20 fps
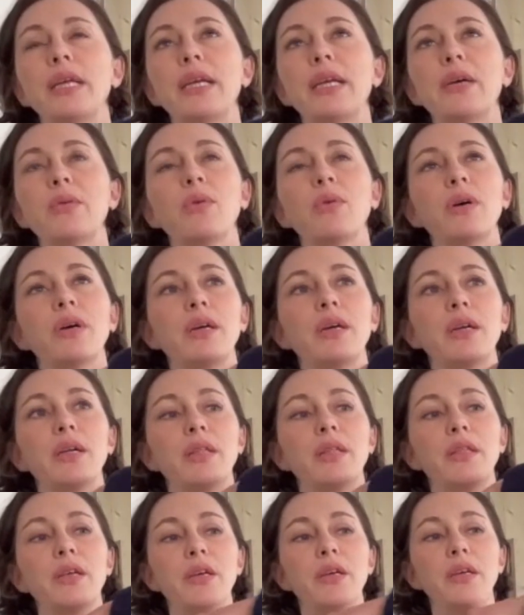like
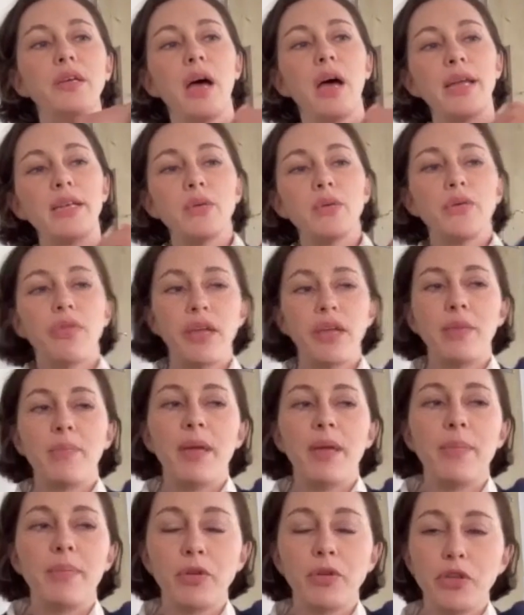the I don't think
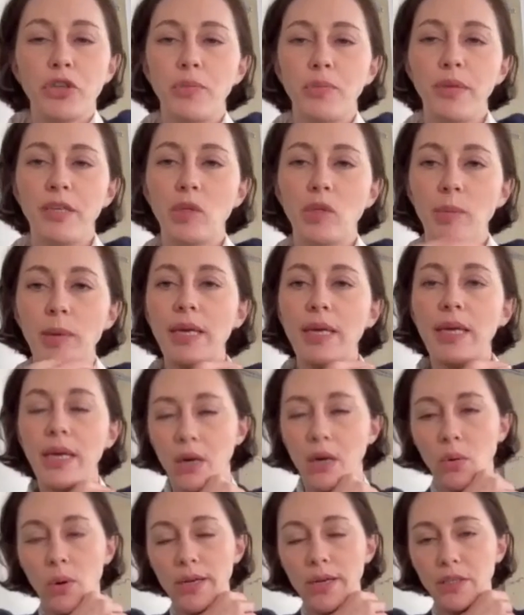people should be speaking
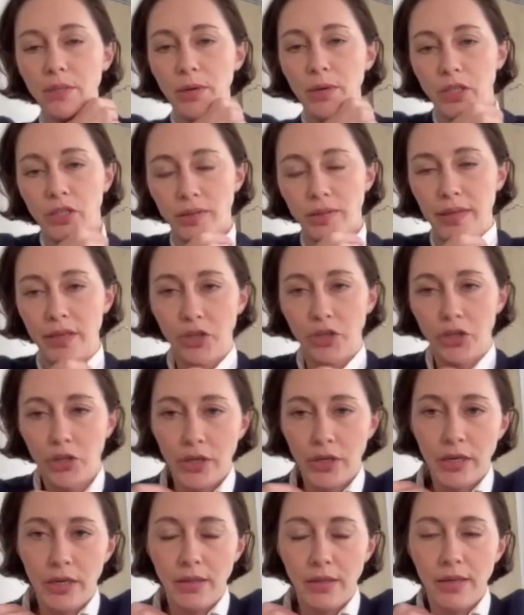quite as much as they
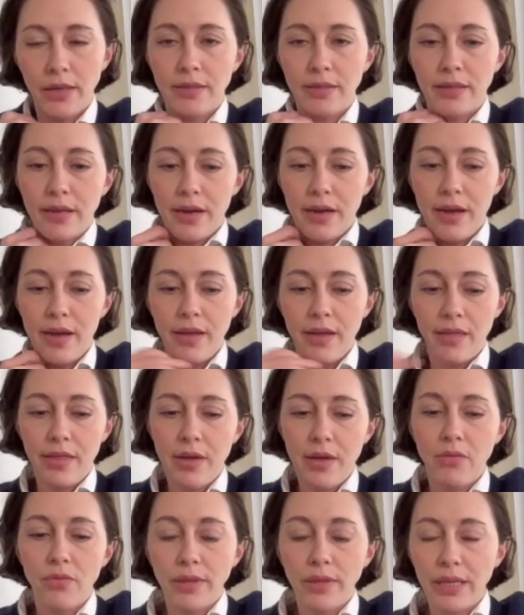should unless they
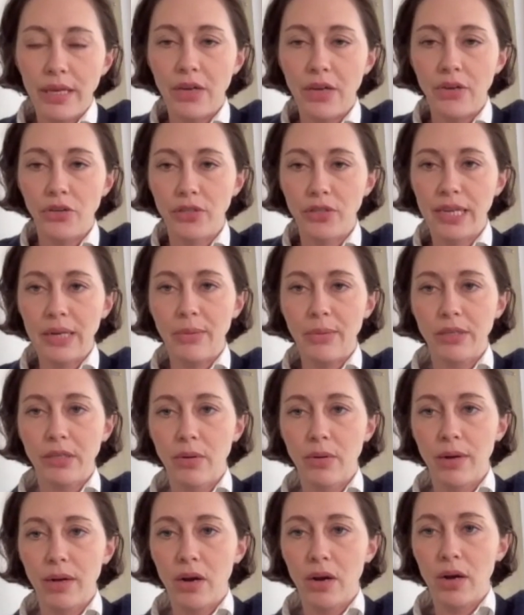they really understand what's
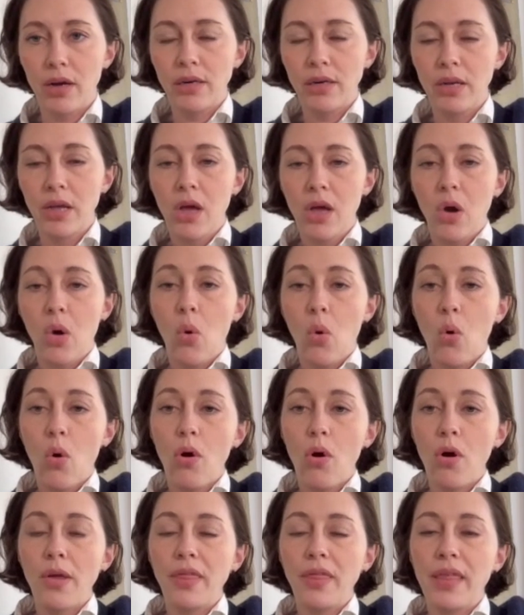going on,
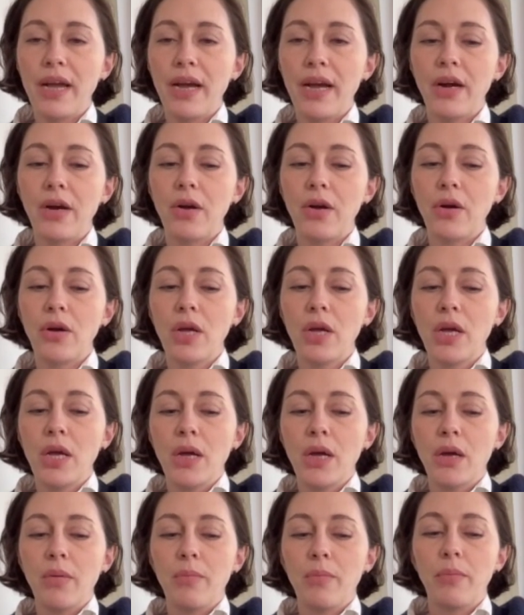or they're
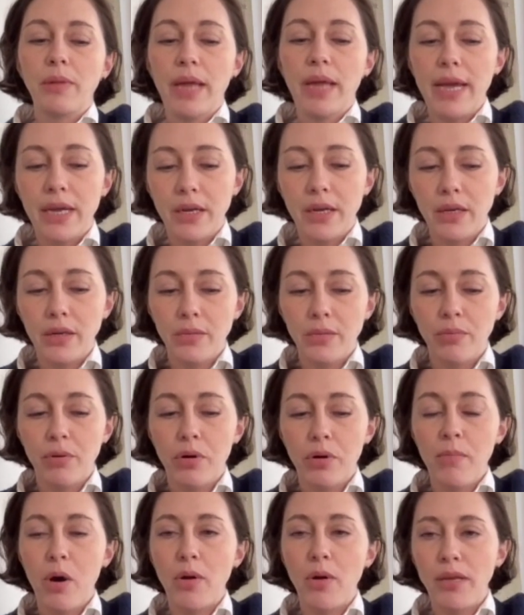like
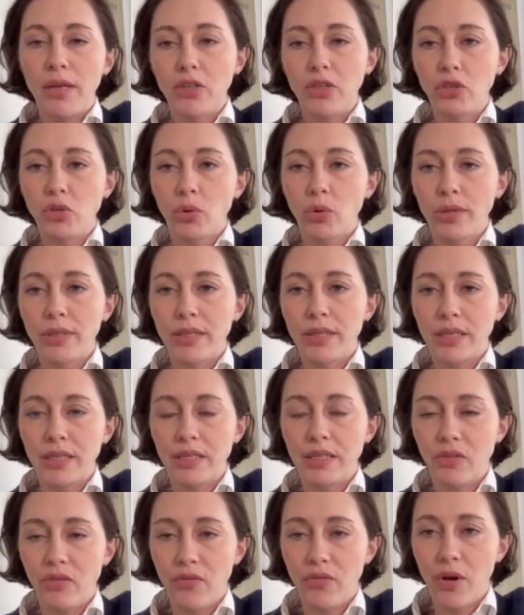promoting sources
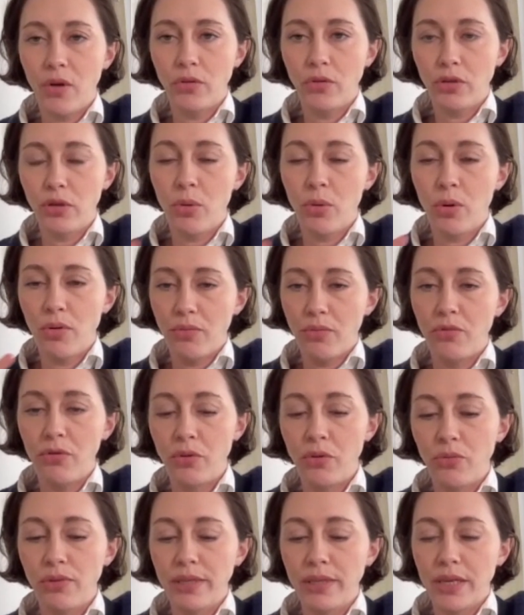of folks who are
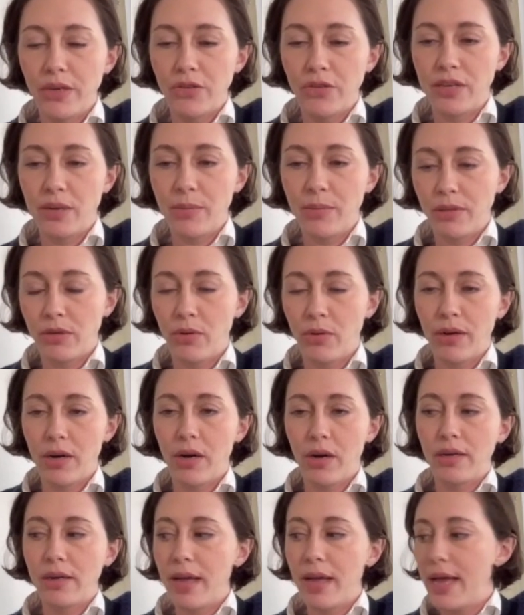who really understand what's going
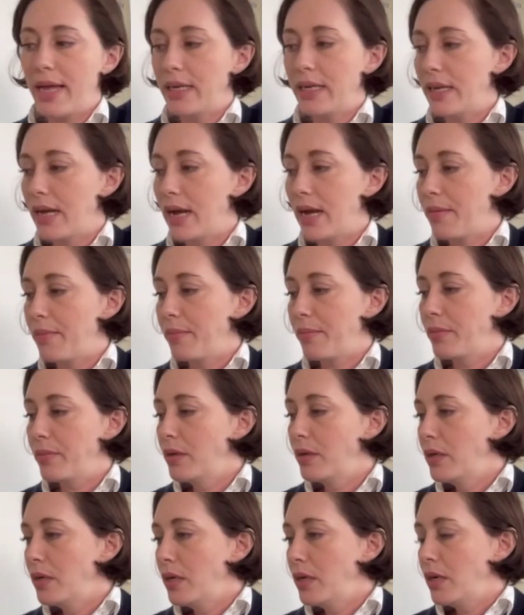on. And um
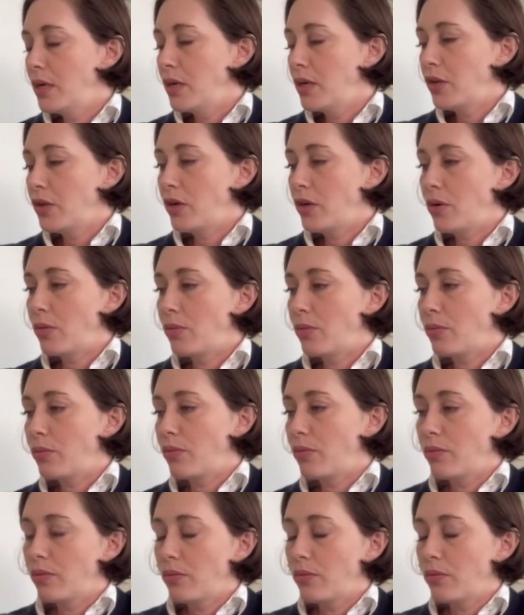you know,